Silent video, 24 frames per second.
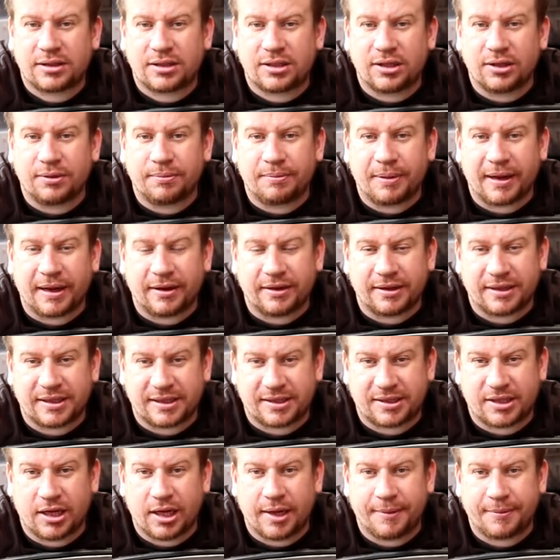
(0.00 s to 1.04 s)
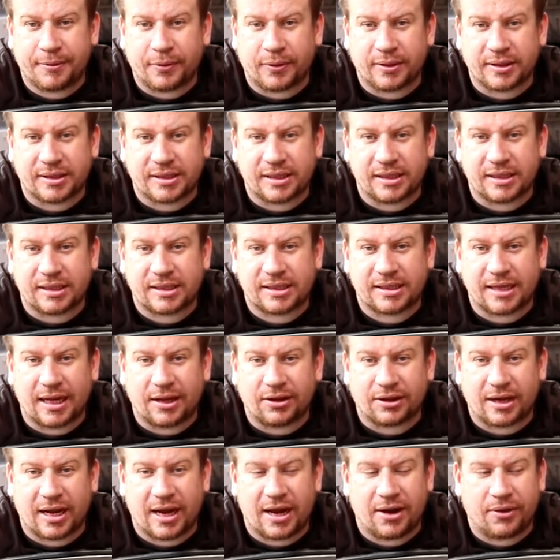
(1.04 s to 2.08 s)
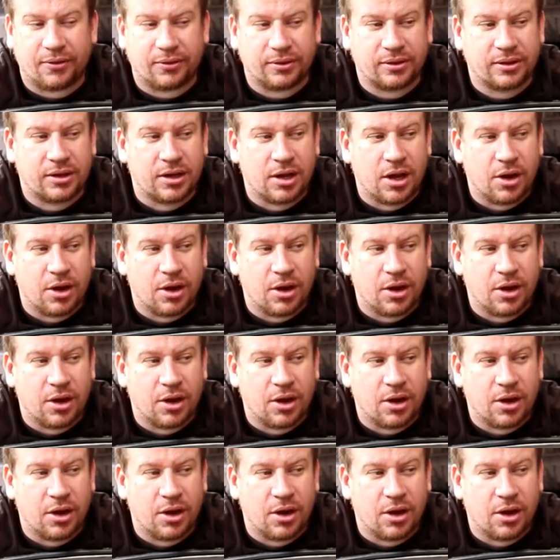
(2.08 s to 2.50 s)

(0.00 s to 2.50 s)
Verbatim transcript: to being disturbed once it's settled out